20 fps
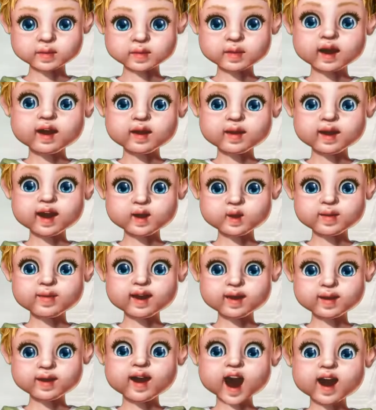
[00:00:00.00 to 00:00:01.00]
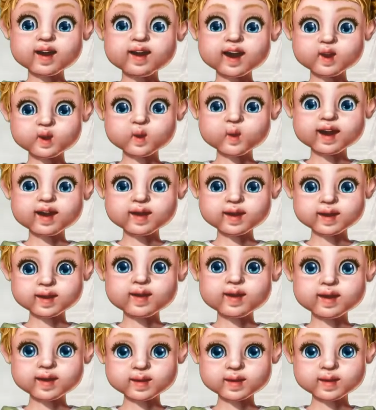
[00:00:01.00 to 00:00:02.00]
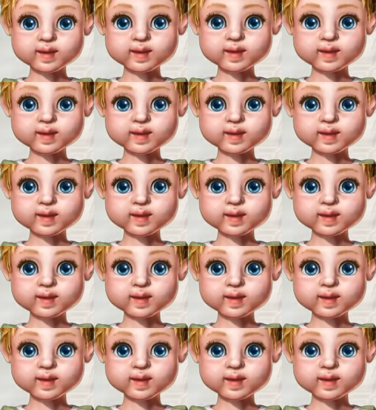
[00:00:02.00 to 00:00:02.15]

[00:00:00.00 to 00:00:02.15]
Then you take your measuring tape.